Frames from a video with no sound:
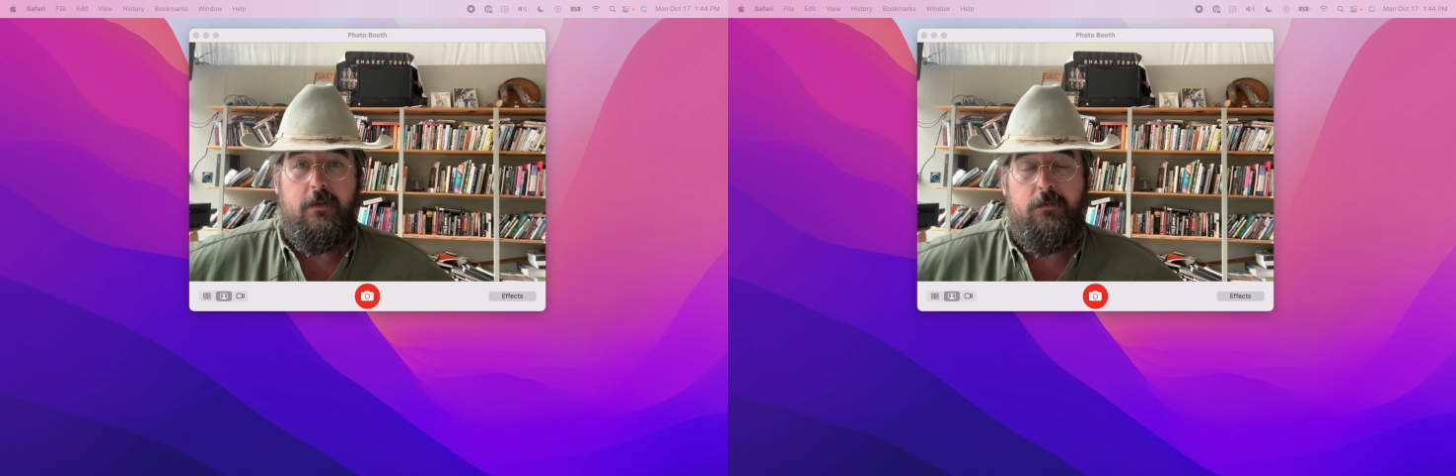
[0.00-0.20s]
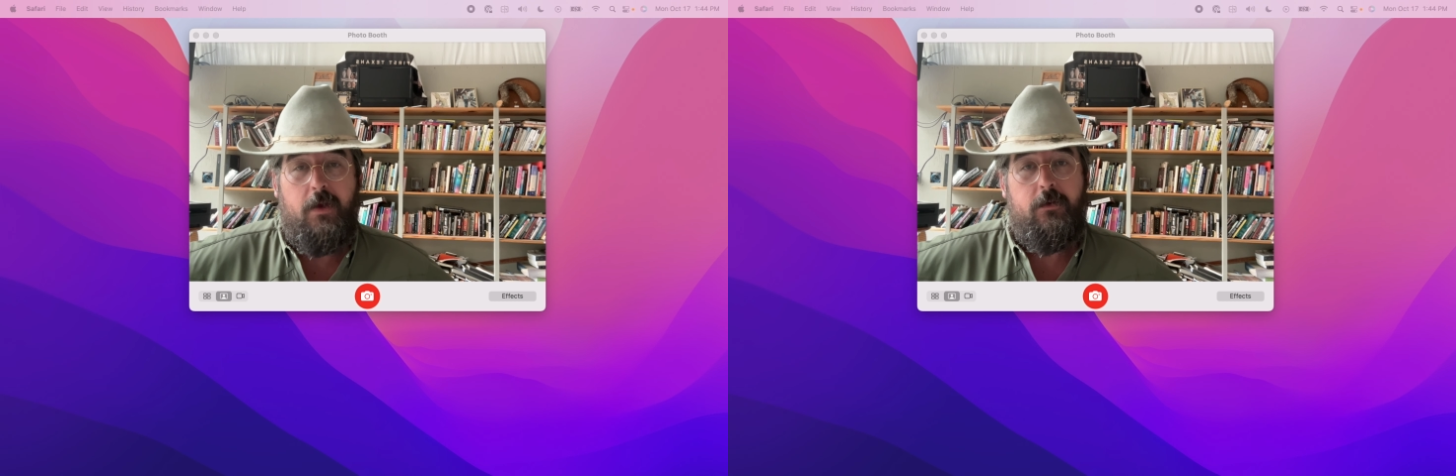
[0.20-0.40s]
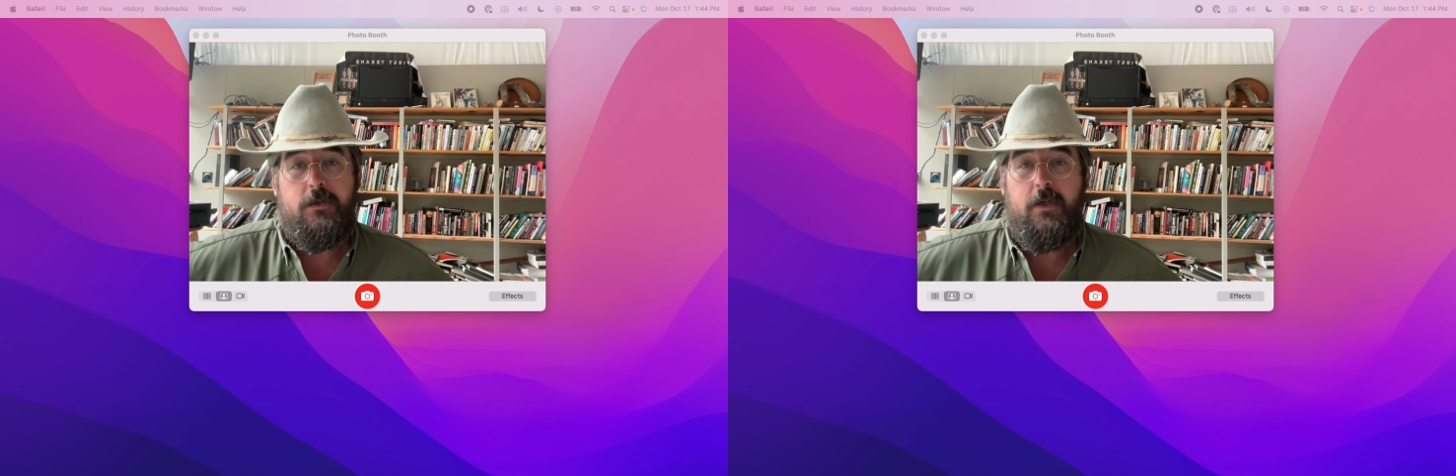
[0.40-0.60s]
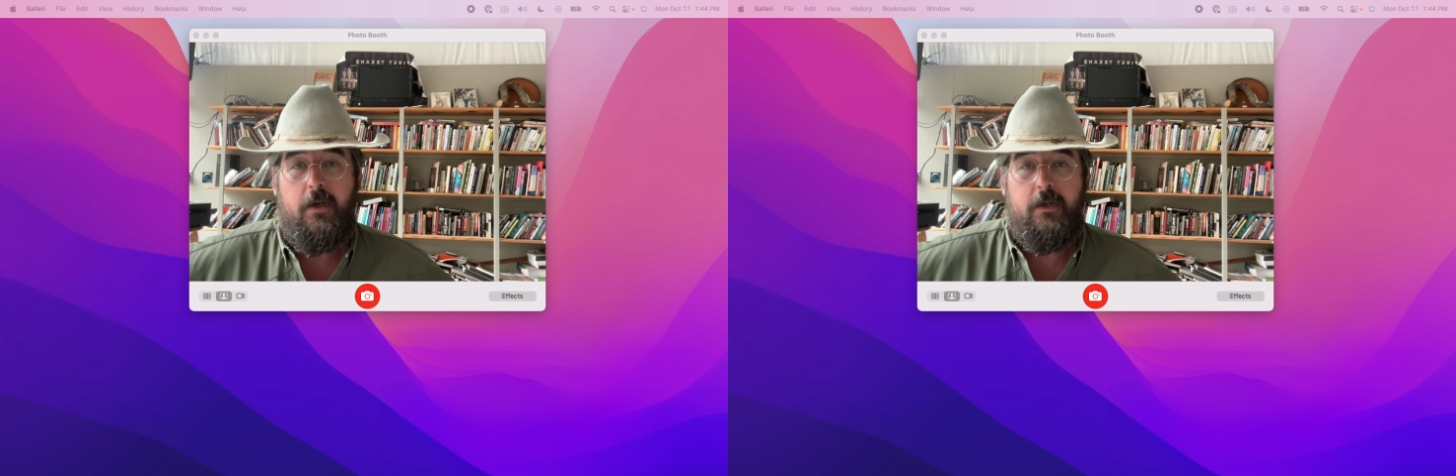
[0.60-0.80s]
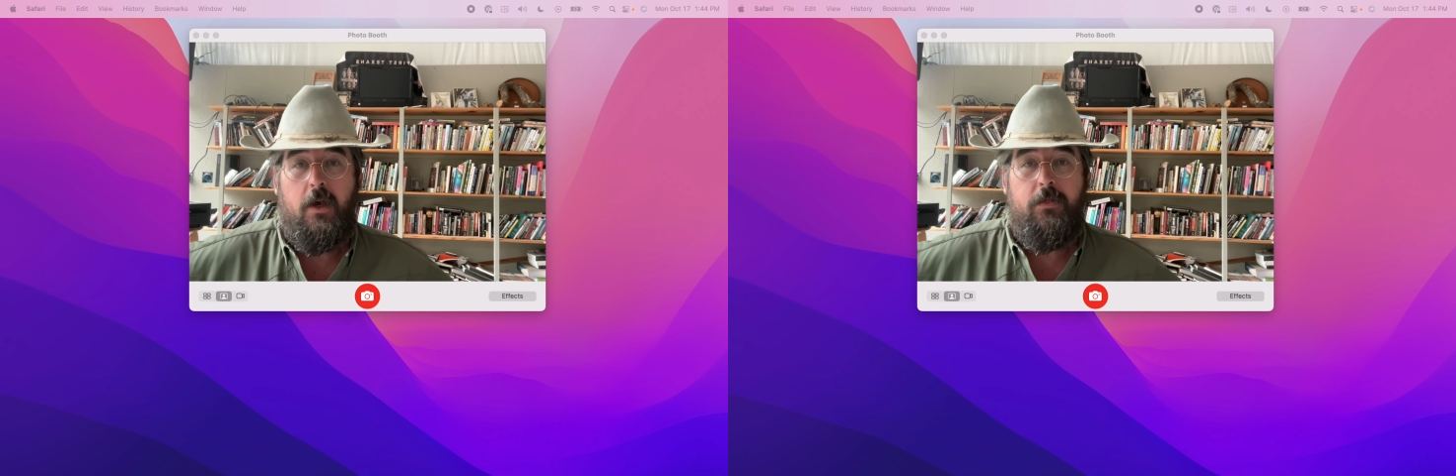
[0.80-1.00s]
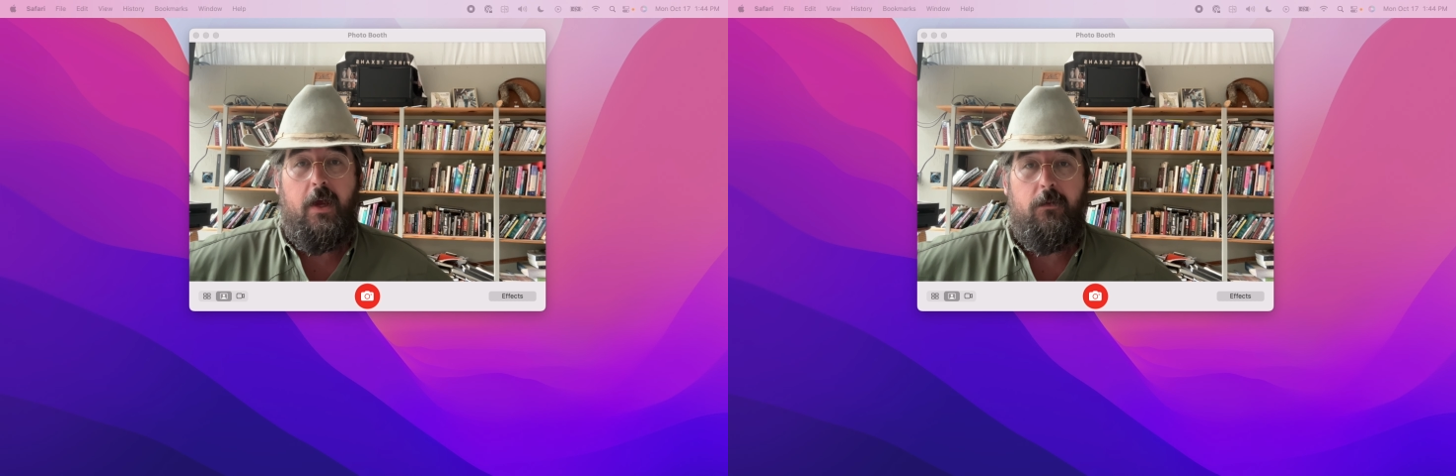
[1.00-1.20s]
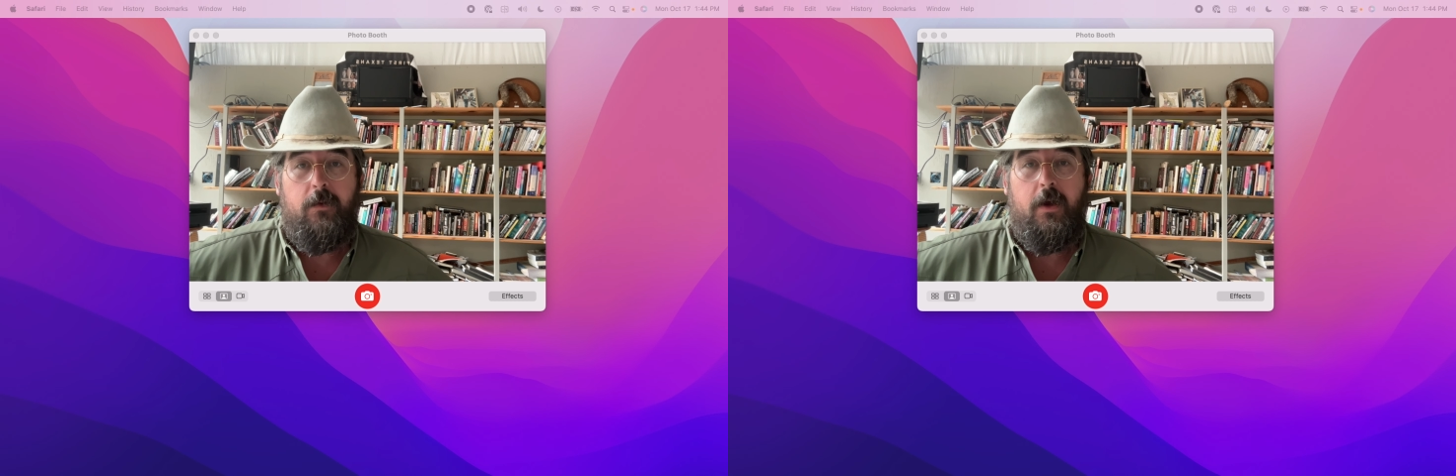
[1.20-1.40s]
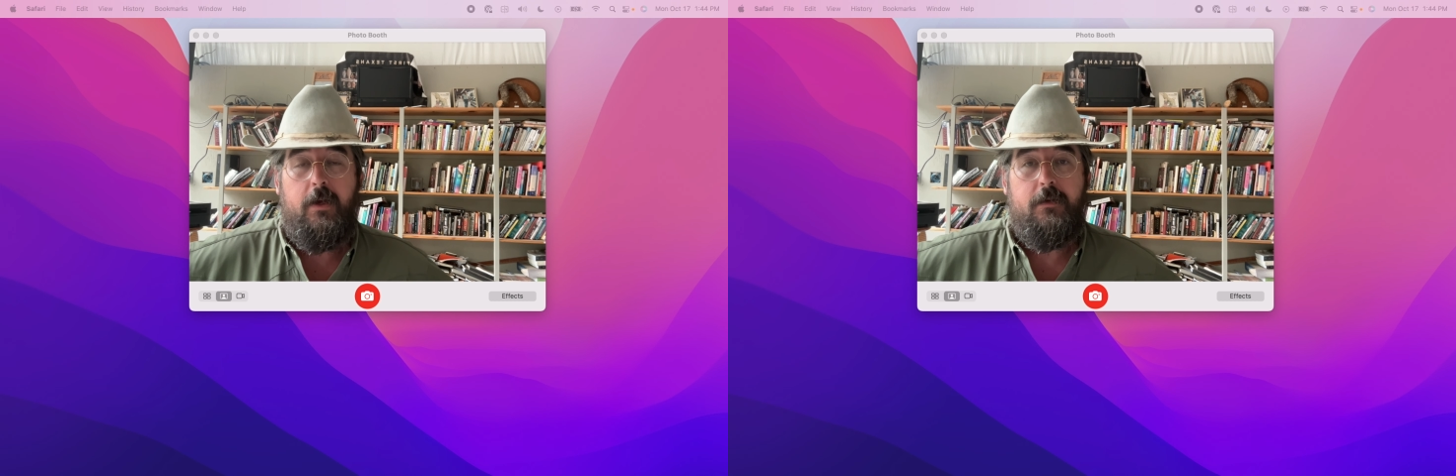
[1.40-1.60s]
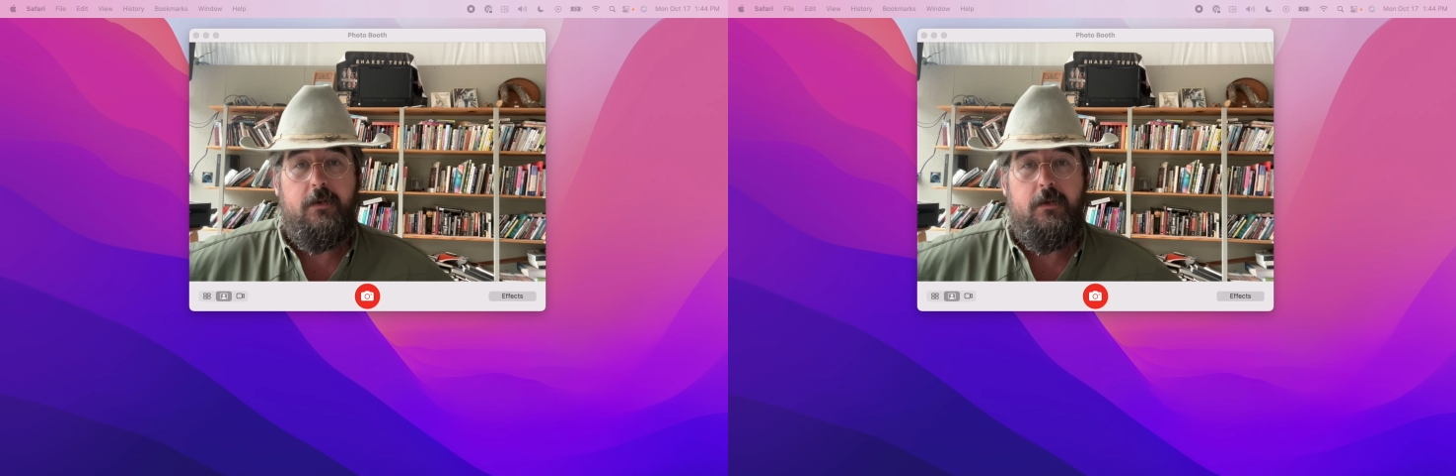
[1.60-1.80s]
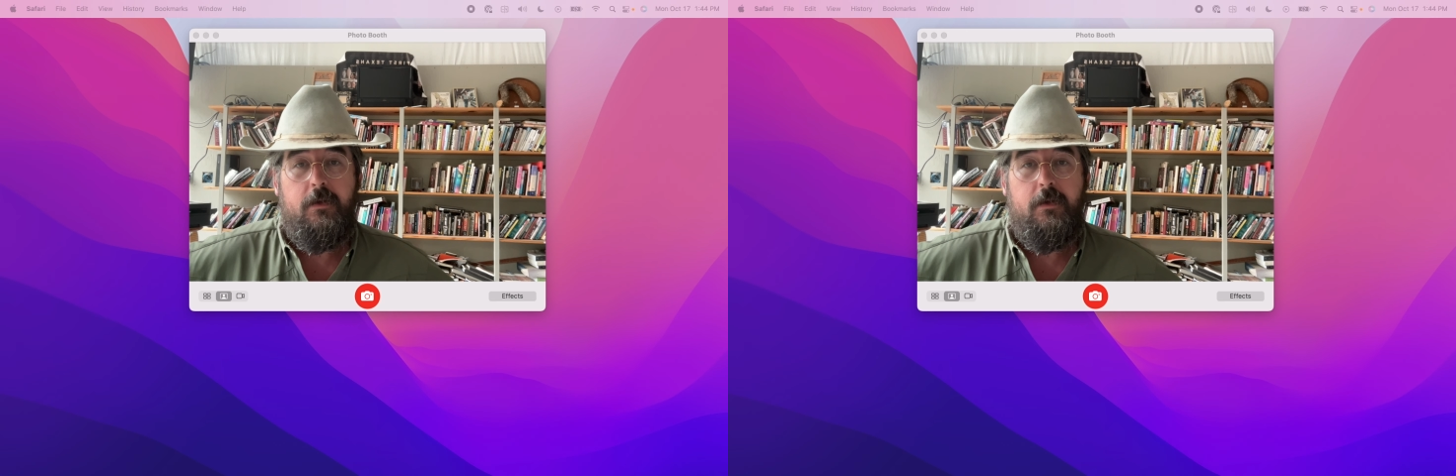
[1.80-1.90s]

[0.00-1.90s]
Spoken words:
the founders kind of got that right.